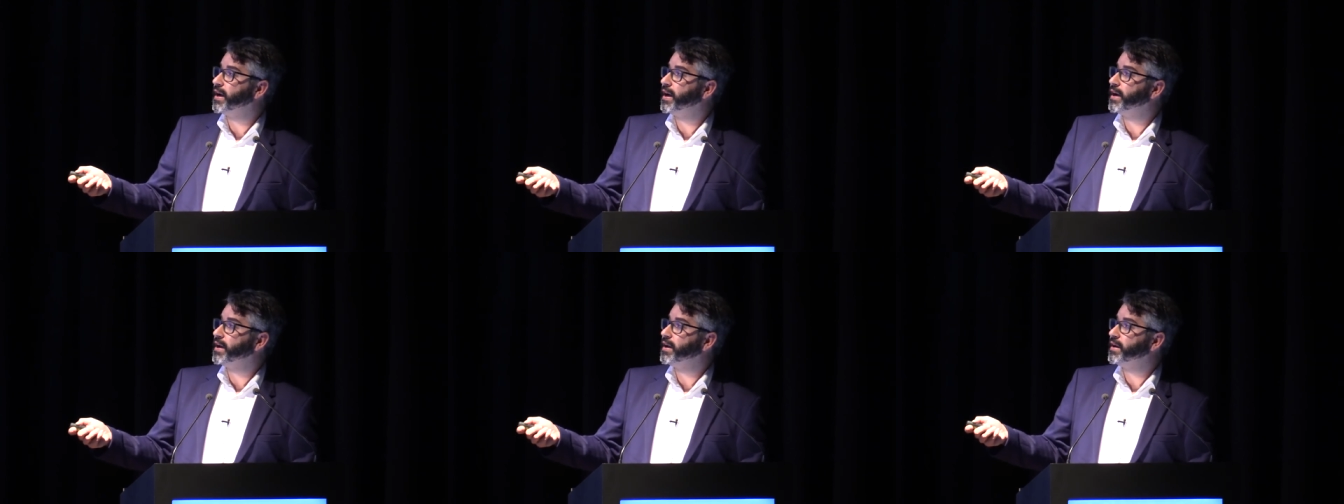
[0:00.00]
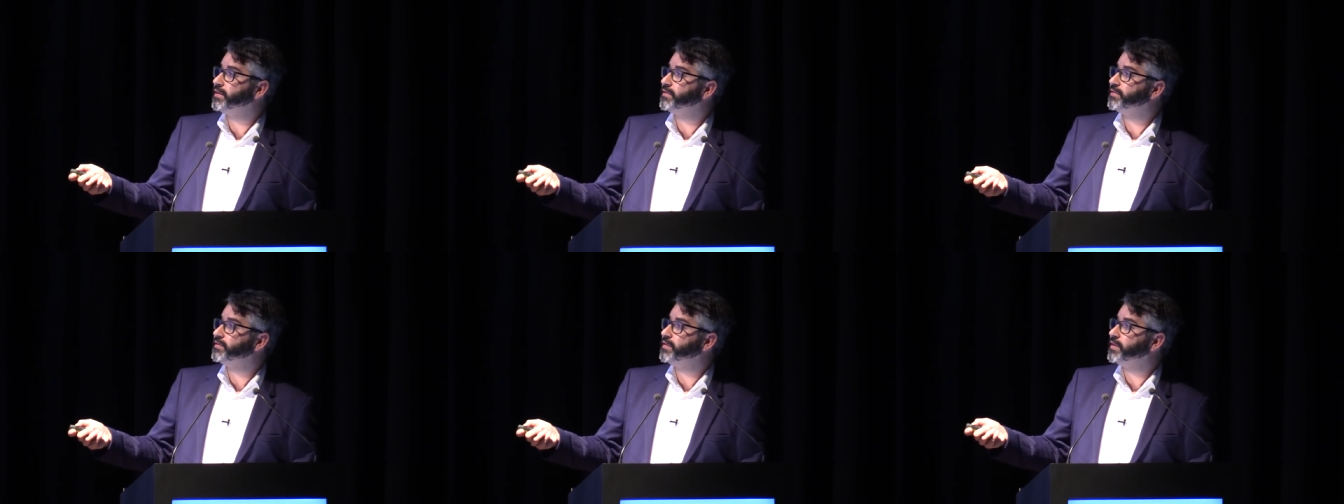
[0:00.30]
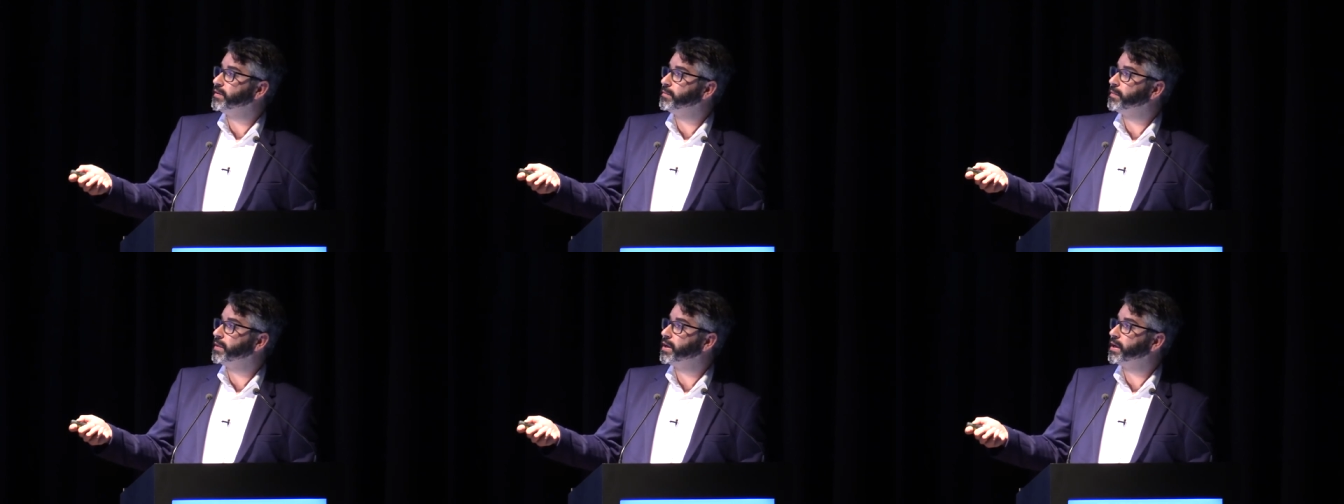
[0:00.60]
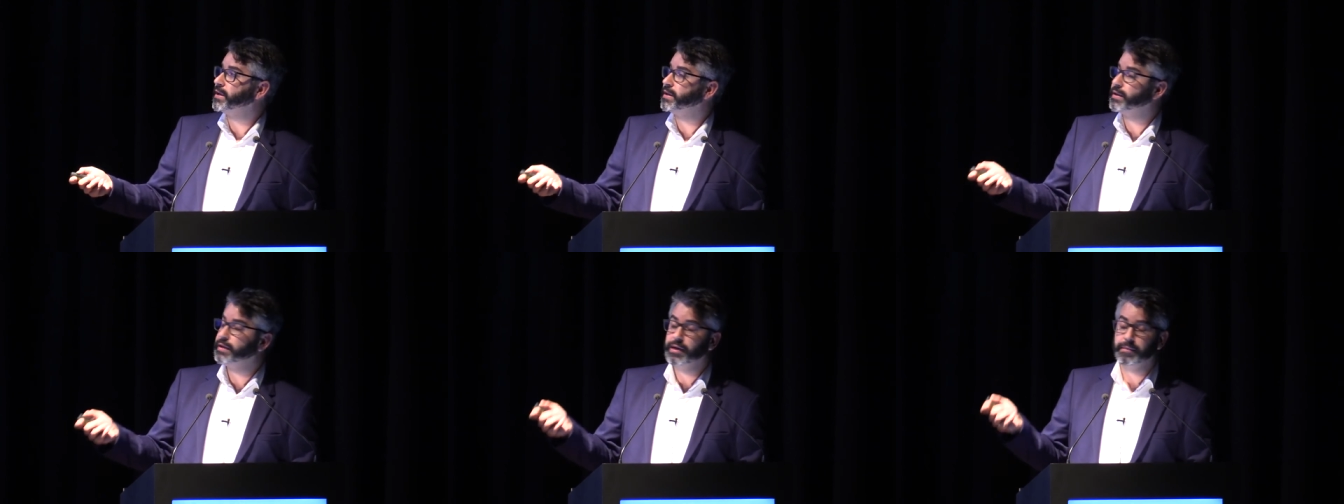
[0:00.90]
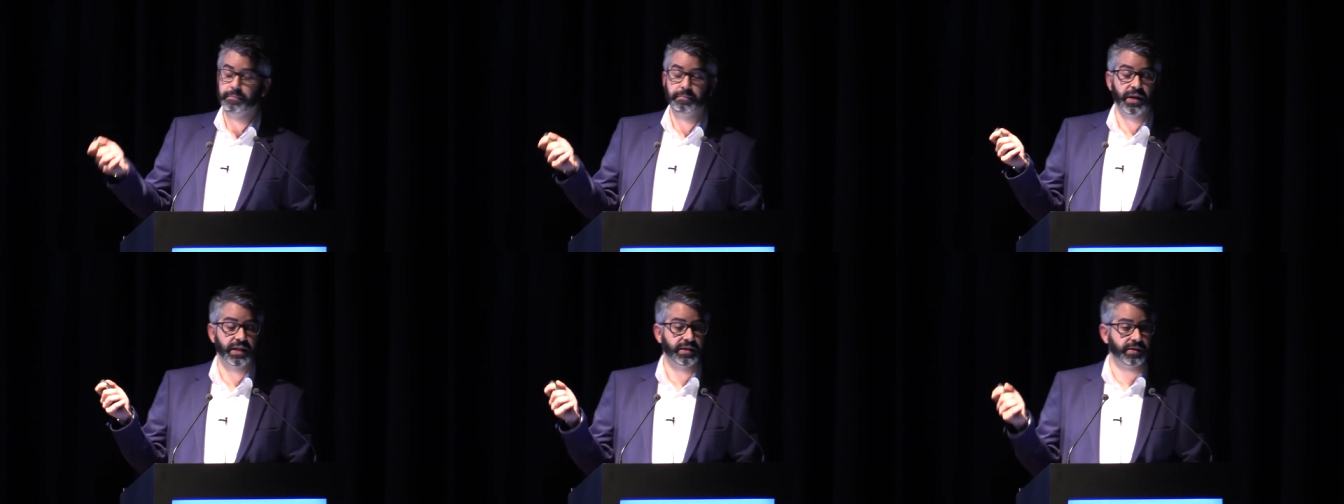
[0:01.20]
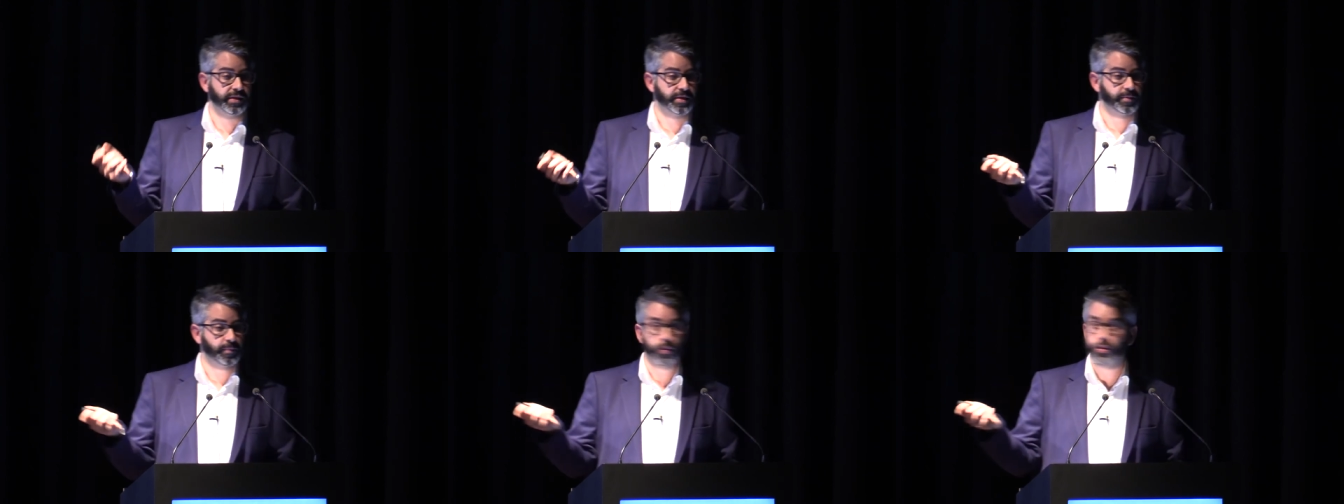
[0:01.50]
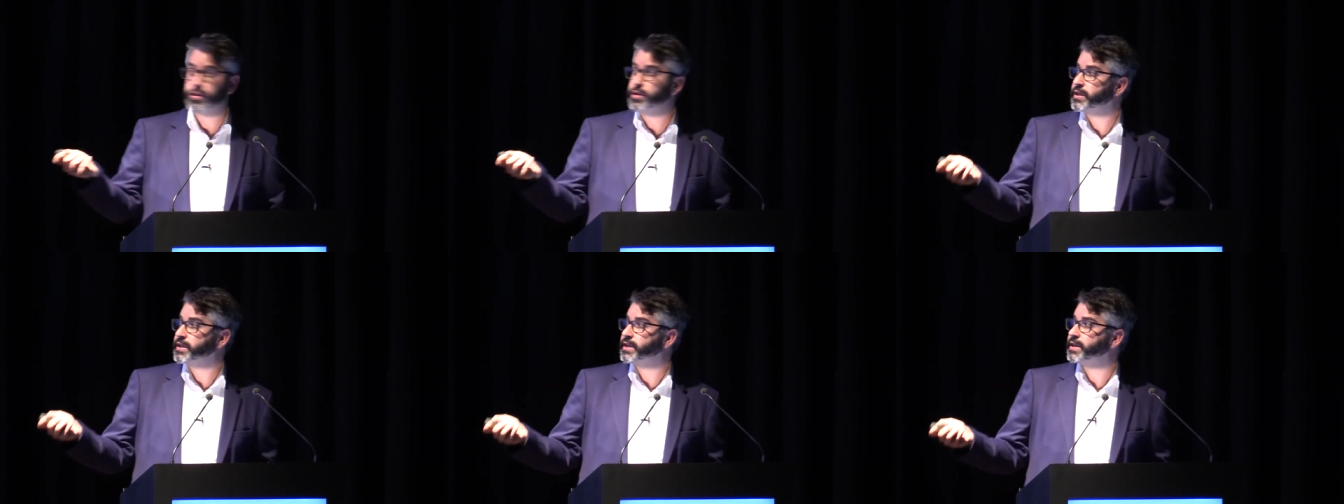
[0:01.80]
I have my metal
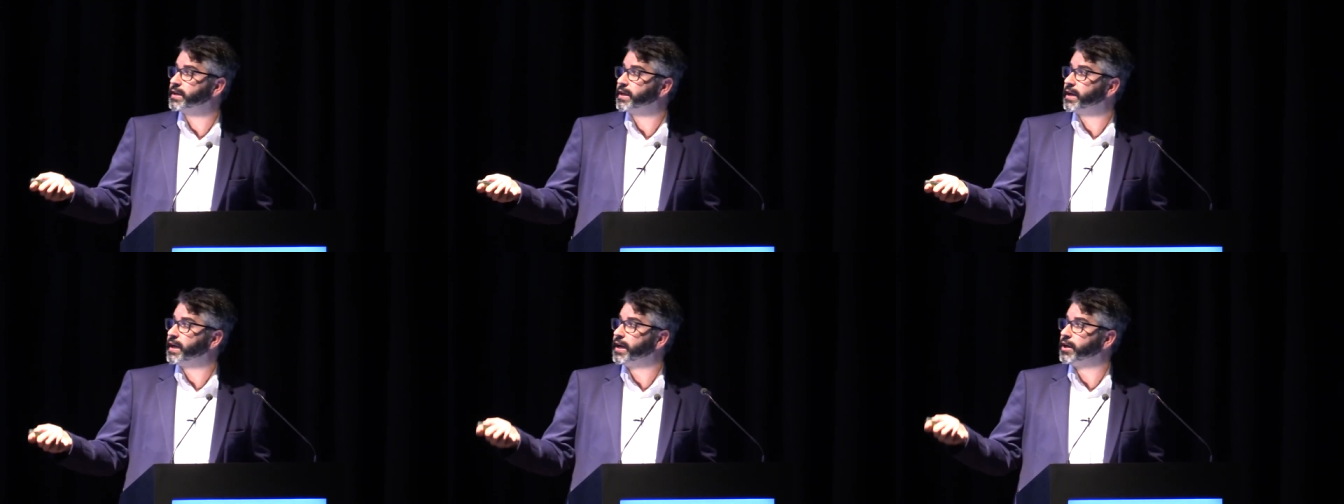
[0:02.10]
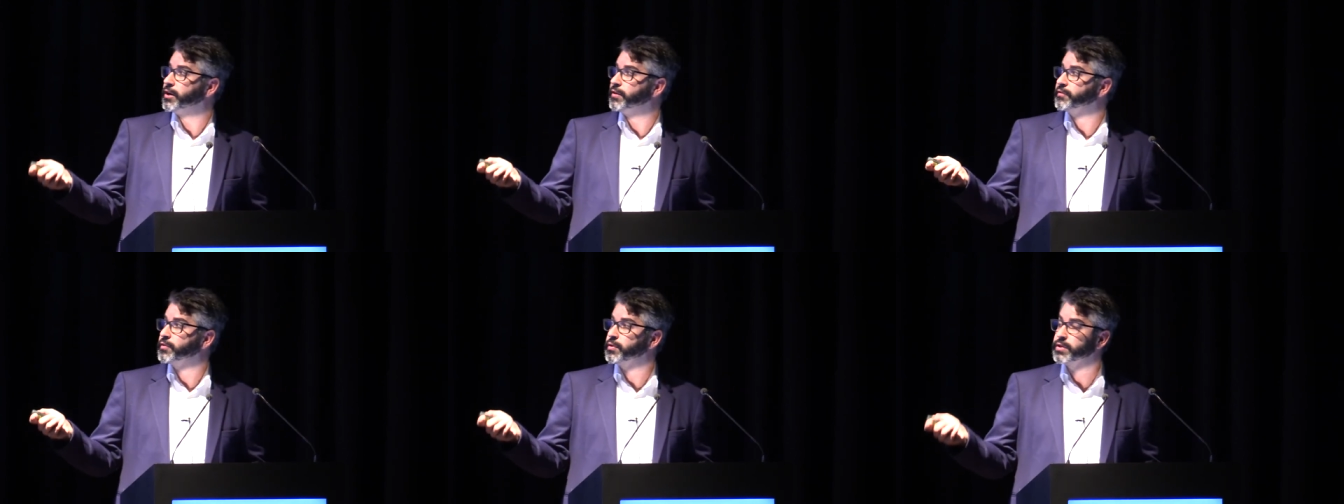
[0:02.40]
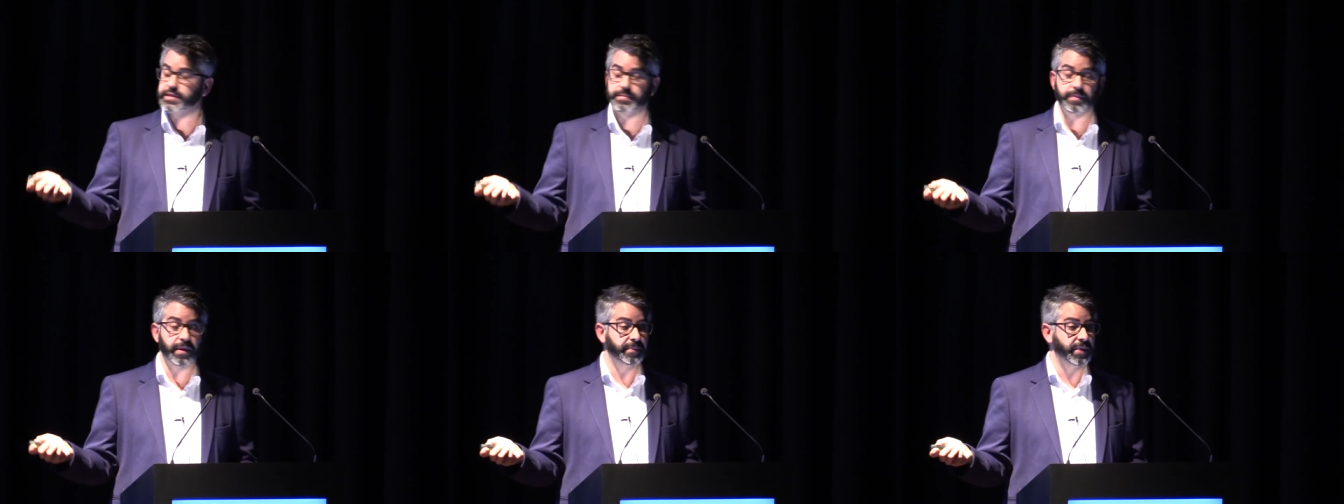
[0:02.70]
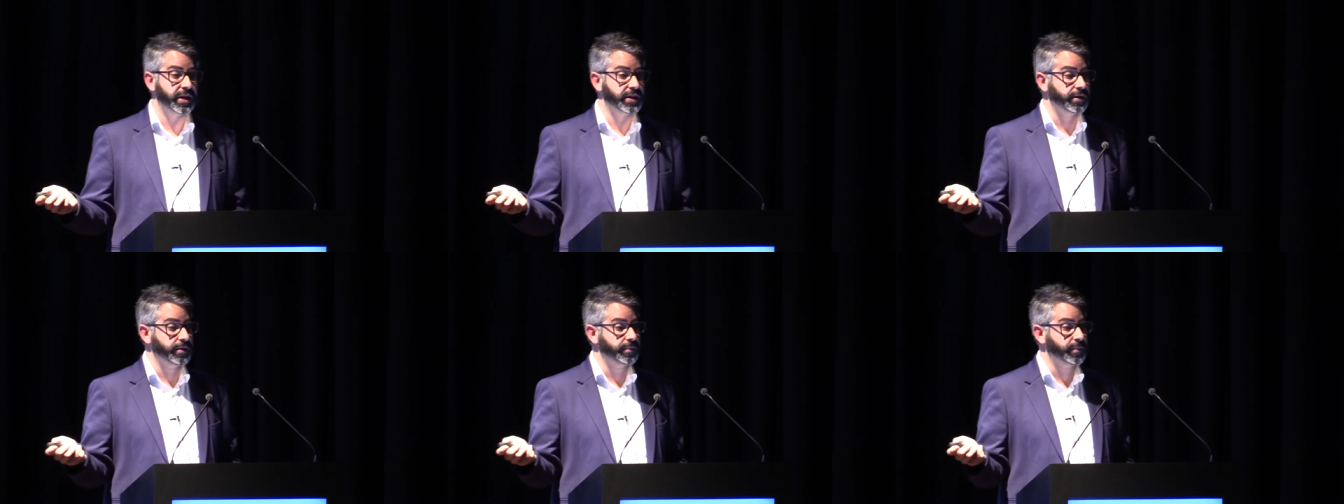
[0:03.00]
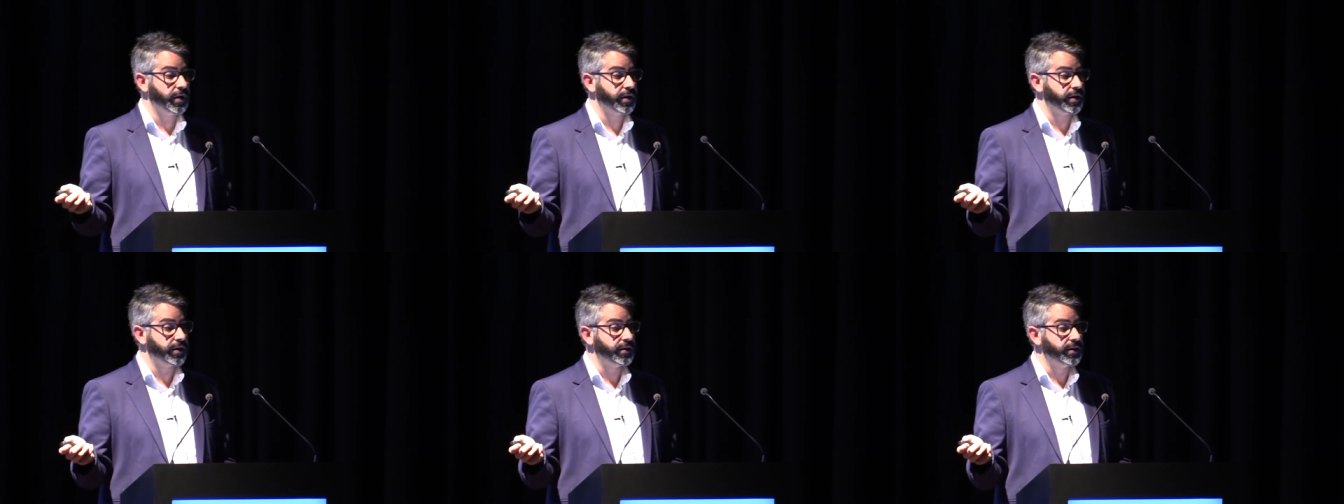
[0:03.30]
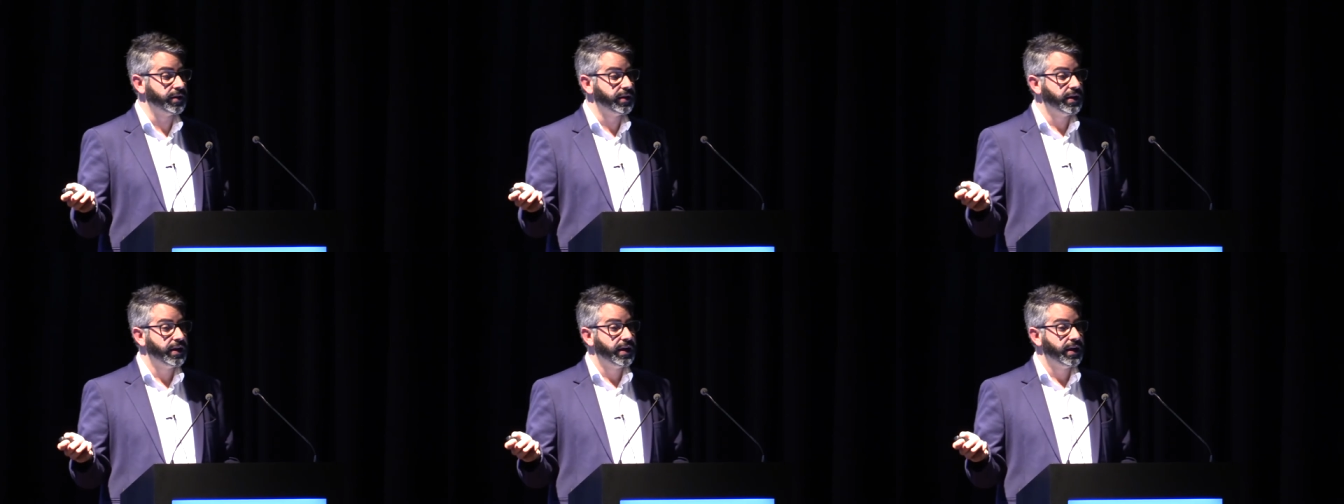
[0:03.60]
spork and of course my metal bottle.